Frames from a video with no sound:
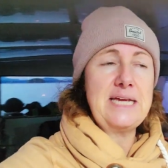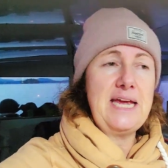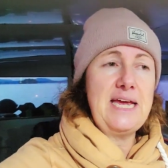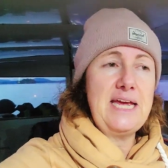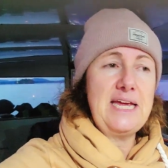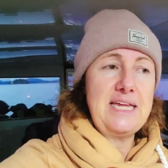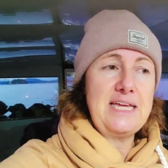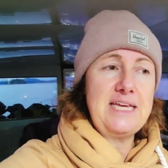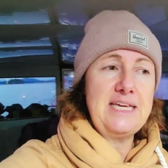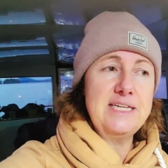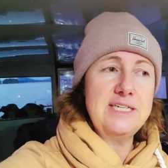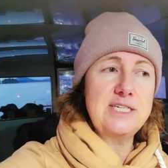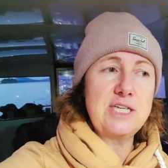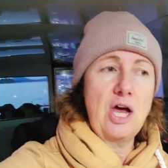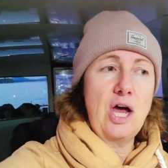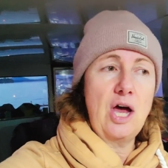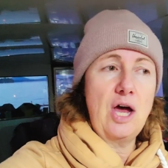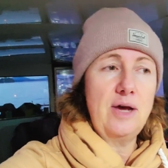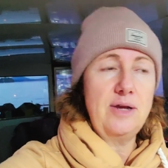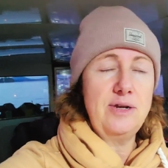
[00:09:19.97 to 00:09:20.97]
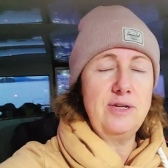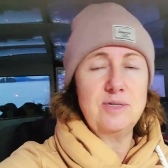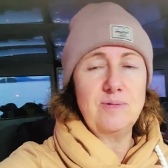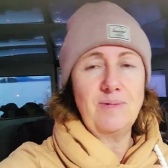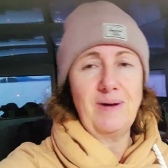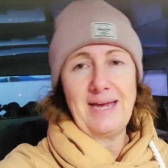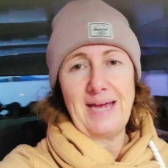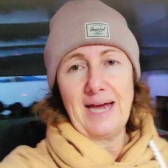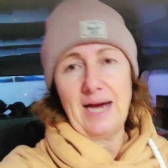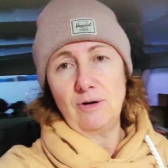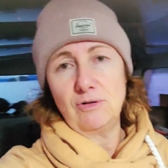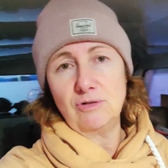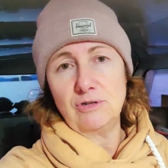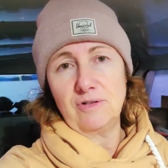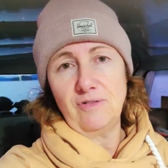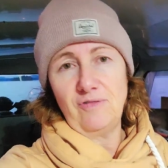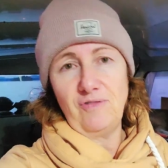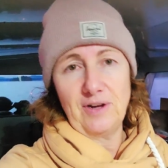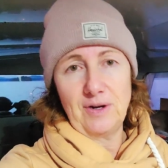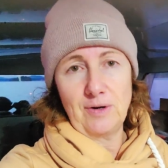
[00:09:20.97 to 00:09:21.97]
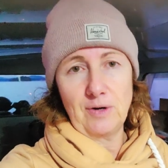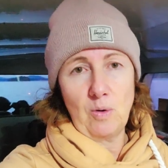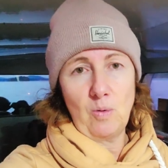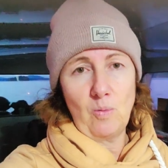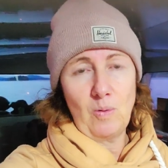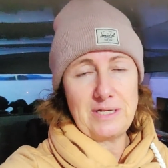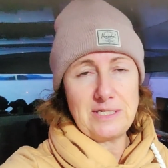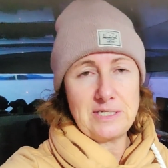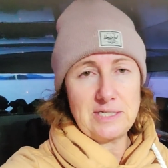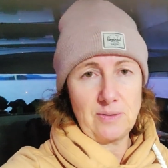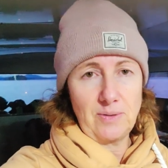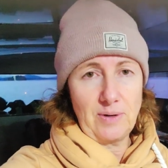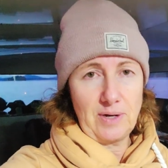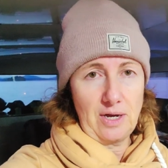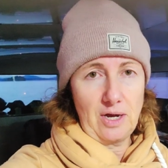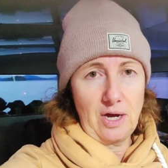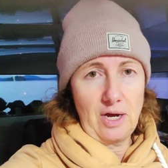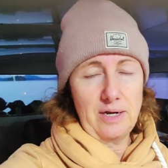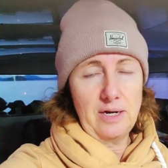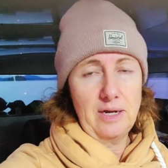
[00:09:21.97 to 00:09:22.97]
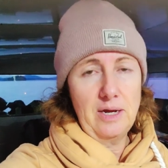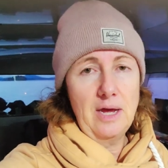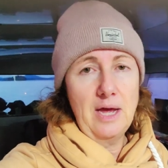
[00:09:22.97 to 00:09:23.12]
and he is on his way out to figure out what's going on.